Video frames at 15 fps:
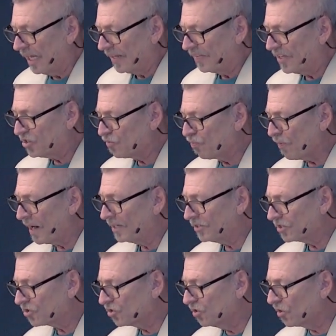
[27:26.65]
This brings
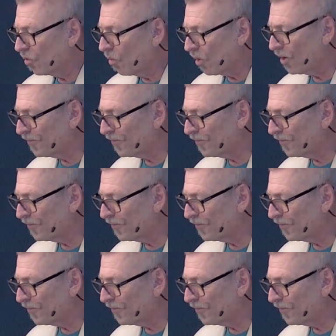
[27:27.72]
us to the word